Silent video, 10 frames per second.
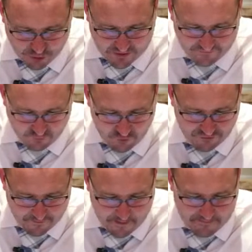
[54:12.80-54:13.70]
broken forth
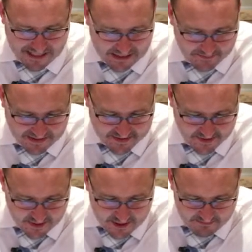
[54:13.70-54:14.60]
upon my enemies
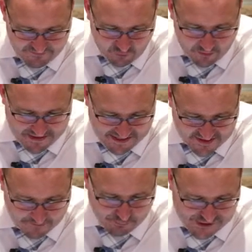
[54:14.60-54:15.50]
before me
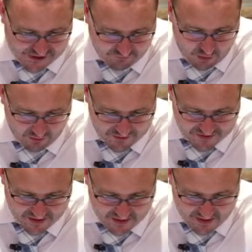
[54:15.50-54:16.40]
as the breach of waters.